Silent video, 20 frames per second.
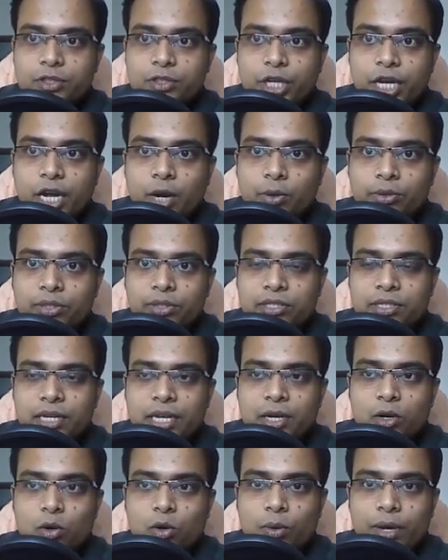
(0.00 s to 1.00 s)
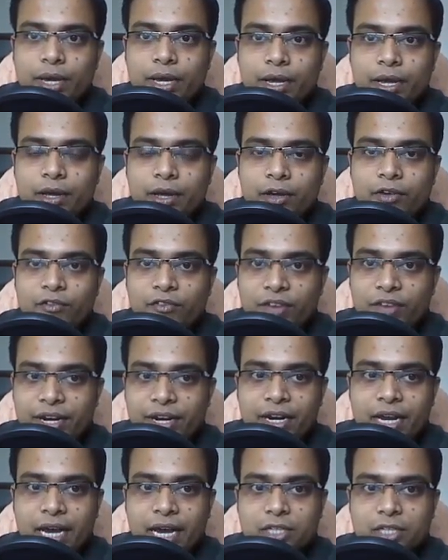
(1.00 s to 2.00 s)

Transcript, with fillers: check out this link over here wherein